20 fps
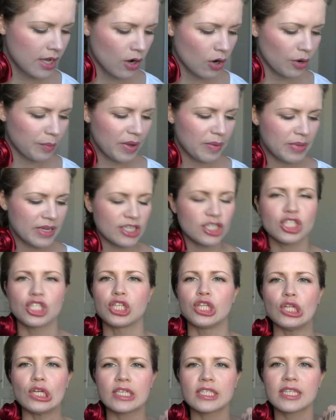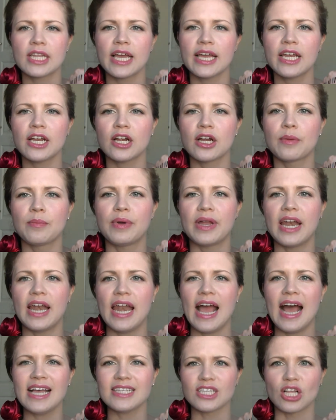or maybe it just looks lighter, but it
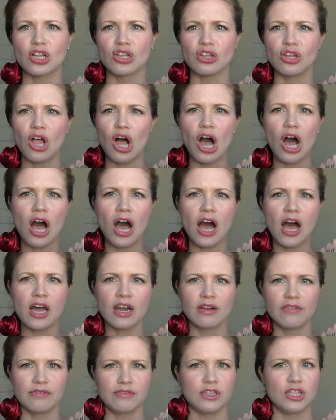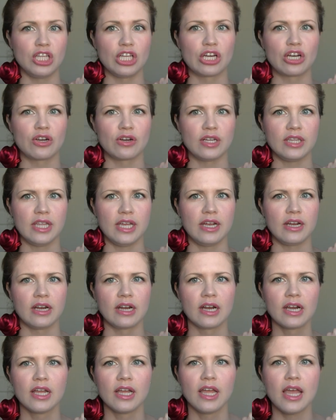has a lot of glitter in
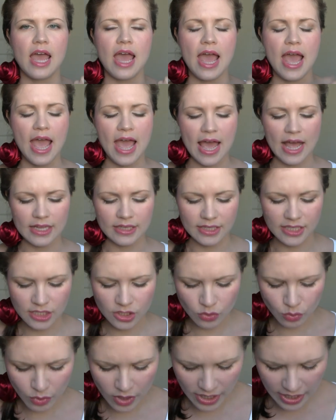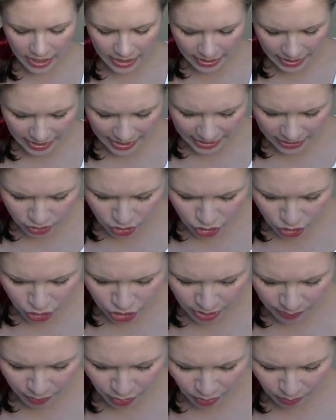there. And this one has
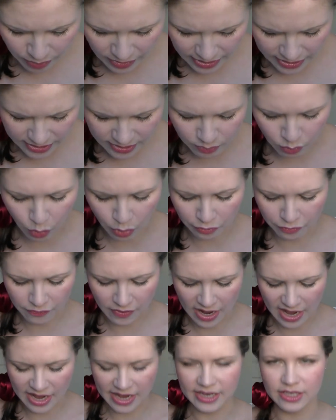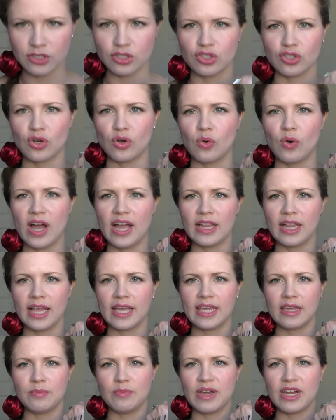shimmer, but it's more fine, so I
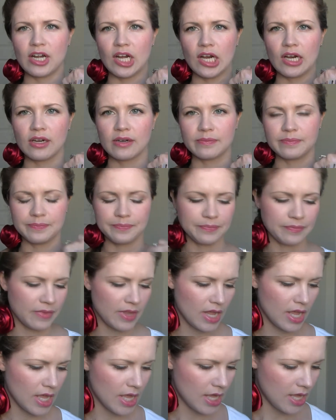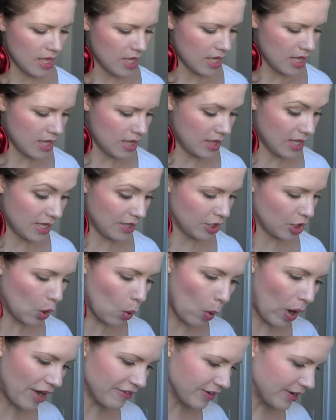like it better than the
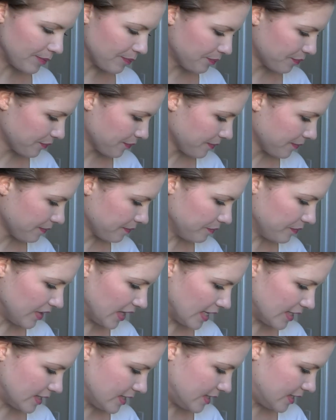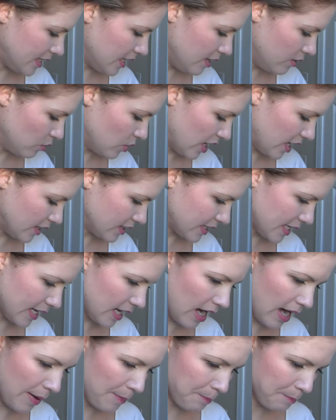guava. Let's see what else I
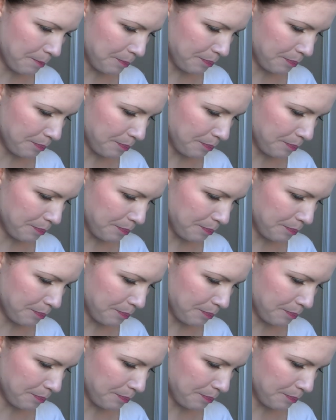got.